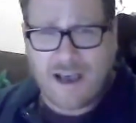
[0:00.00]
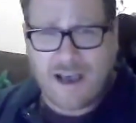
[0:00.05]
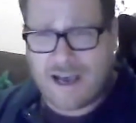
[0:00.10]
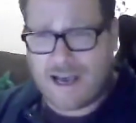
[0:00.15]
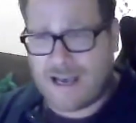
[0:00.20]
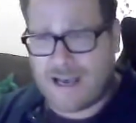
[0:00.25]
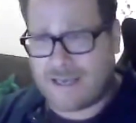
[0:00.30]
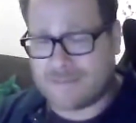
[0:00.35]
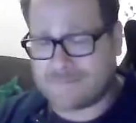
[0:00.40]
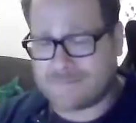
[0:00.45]

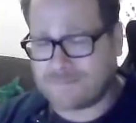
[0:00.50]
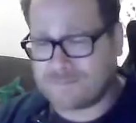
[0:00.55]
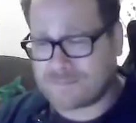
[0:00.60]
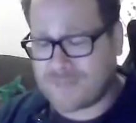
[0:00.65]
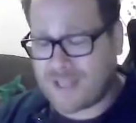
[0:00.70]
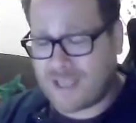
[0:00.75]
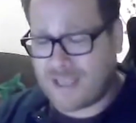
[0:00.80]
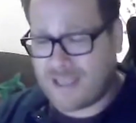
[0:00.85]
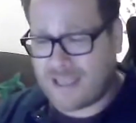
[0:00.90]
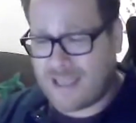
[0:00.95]

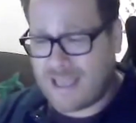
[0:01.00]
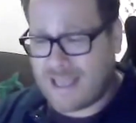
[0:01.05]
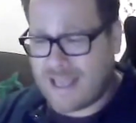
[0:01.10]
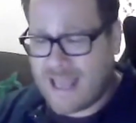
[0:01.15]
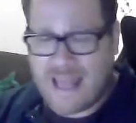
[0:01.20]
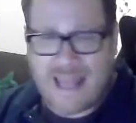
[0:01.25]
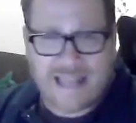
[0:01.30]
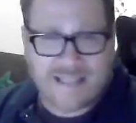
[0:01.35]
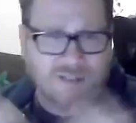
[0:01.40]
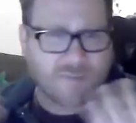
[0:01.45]

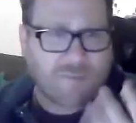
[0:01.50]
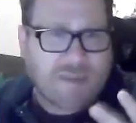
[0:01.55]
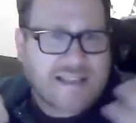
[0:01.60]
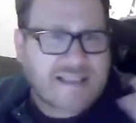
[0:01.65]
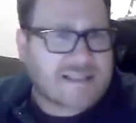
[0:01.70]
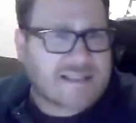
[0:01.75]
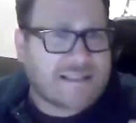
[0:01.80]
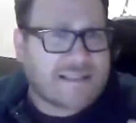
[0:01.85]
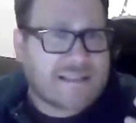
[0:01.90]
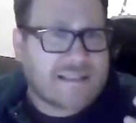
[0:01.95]
And so
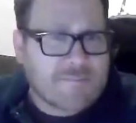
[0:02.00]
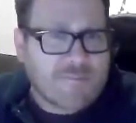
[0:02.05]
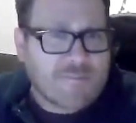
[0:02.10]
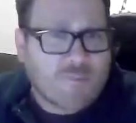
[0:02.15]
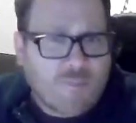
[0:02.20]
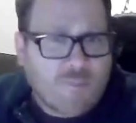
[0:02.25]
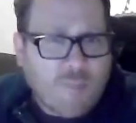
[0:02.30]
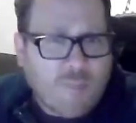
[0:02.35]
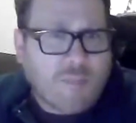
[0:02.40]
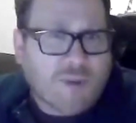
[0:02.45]
basically,
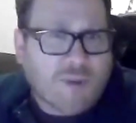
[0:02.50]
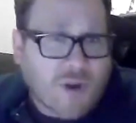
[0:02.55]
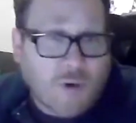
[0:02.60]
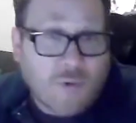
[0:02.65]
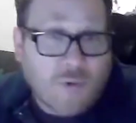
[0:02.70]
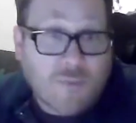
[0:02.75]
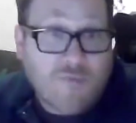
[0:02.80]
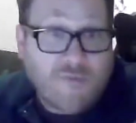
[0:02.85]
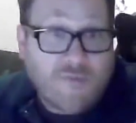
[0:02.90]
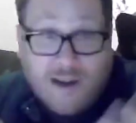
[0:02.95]

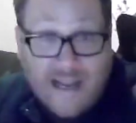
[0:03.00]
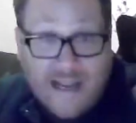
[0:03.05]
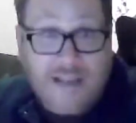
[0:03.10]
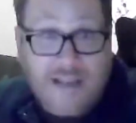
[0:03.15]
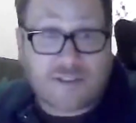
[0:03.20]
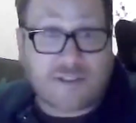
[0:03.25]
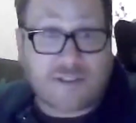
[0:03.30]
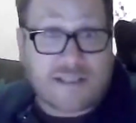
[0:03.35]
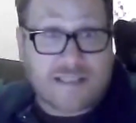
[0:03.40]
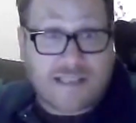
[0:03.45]

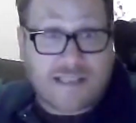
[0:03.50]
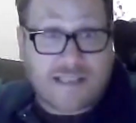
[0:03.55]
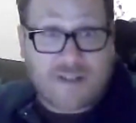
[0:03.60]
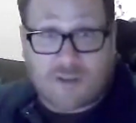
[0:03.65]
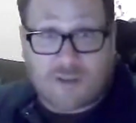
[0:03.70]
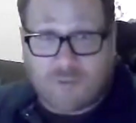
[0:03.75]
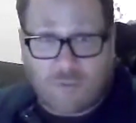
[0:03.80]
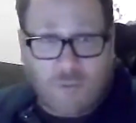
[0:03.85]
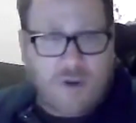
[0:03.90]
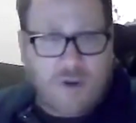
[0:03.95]

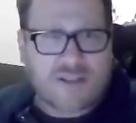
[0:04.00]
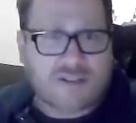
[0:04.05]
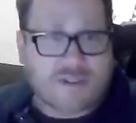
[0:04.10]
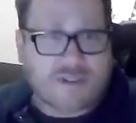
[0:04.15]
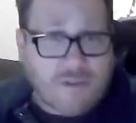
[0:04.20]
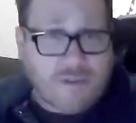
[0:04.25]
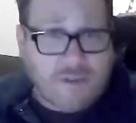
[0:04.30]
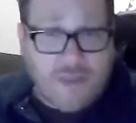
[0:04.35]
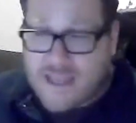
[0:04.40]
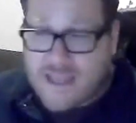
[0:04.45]
financialization was the
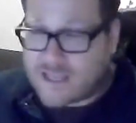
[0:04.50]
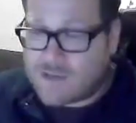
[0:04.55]
thing.